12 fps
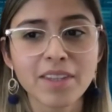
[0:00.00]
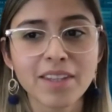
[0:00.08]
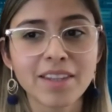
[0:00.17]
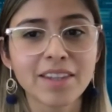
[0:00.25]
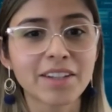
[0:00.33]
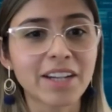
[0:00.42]

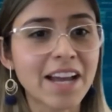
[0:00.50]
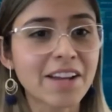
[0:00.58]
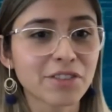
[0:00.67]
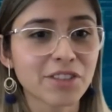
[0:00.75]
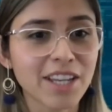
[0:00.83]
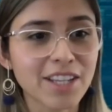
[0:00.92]

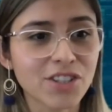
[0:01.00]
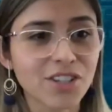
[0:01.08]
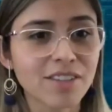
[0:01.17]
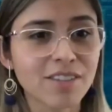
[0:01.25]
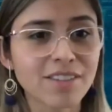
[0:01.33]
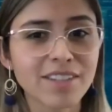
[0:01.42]

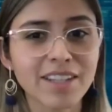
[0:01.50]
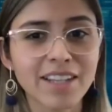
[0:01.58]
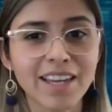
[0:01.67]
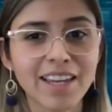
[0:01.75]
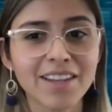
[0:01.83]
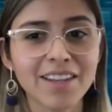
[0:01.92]
annotations,
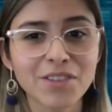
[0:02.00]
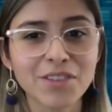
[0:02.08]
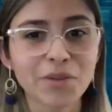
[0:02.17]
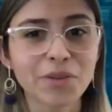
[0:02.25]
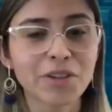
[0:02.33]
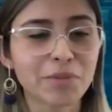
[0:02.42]
and
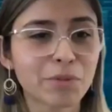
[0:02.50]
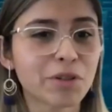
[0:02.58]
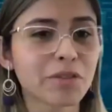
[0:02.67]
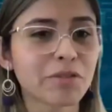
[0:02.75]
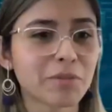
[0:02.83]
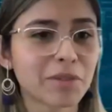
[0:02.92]
so they're
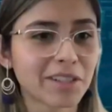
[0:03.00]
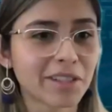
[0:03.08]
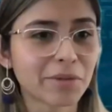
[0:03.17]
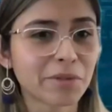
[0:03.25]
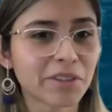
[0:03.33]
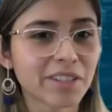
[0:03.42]
pretty
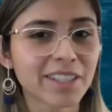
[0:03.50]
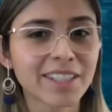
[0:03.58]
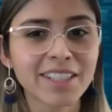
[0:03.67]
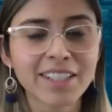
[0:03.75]
familiar with it.